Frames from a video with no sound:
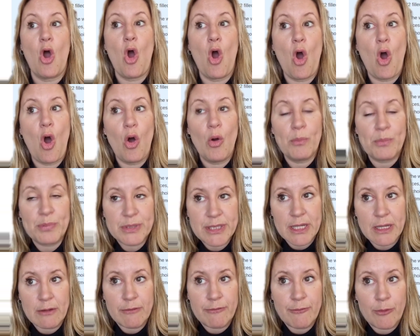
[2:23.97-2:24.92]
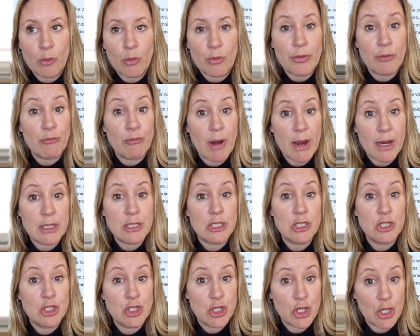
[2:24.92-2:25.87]
opting for the right to
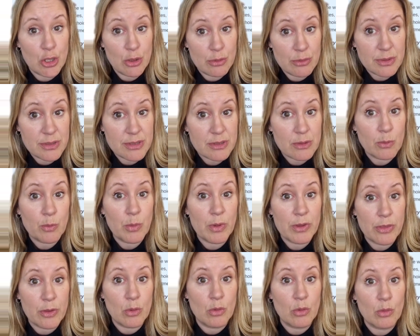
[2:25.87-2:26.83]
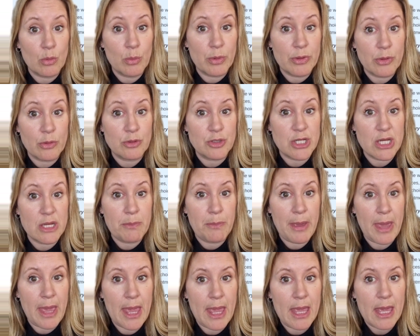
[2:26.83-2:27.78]
choose with your
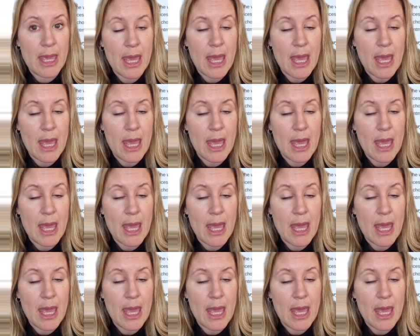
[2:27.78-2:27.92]
GP.